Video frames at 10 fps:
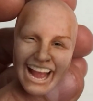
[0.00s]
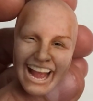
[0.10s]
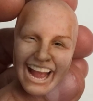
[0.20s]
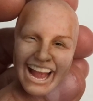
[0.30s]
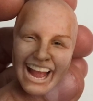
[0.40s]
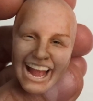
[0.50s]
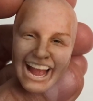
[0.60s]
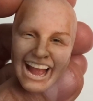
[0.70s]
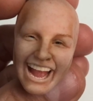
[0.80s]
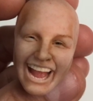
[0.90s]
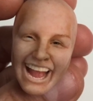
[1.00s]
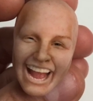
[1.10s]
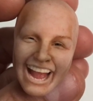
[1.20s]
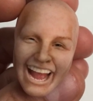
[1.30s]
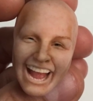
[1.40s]
when I was younger.
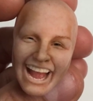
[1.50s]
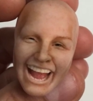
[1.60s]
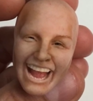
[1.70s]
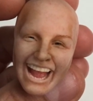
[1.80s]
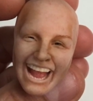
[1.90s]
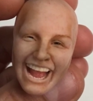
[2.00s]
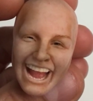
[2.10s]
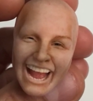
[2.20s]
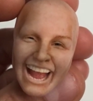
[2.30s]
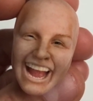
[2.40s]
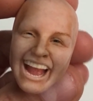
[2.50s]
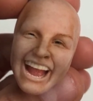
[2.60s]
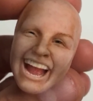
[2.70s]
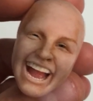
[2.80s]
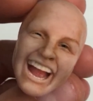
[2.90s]
I'm sorry.
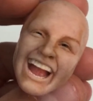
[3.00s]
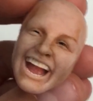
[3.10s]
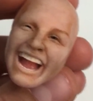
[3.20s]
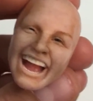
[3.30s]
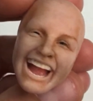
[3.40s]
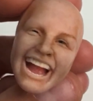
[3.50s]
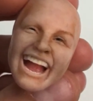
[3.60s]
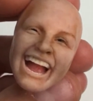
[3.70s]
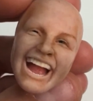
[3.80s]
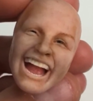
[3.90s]
Oh, hello, Pam.